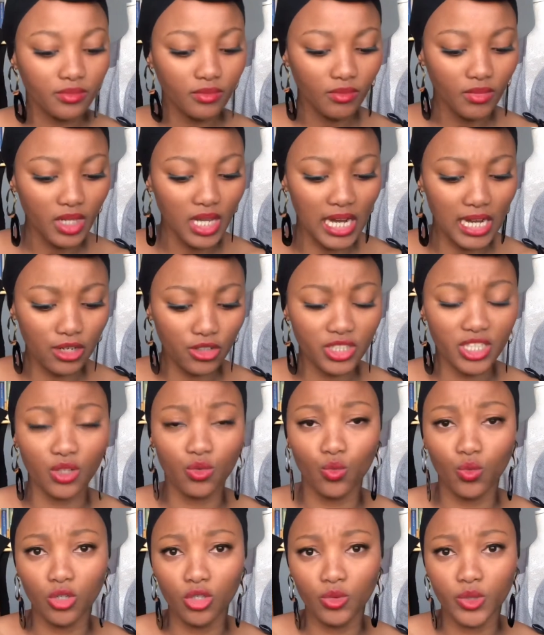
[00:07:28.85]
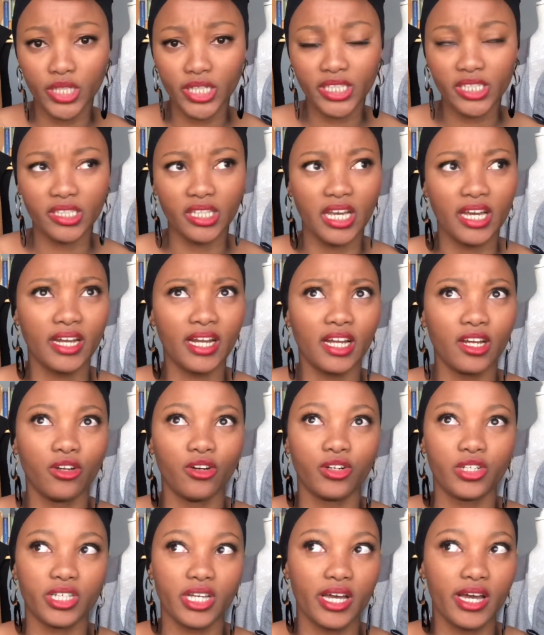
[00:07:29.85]
I looked at Woolworths, and I
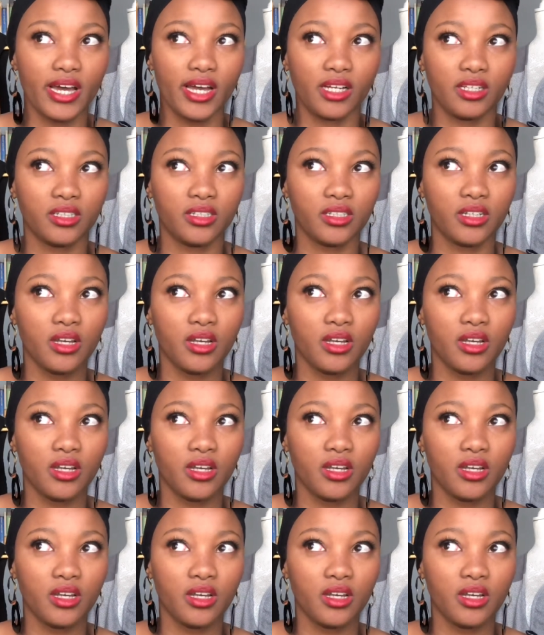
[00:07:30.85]
looked at,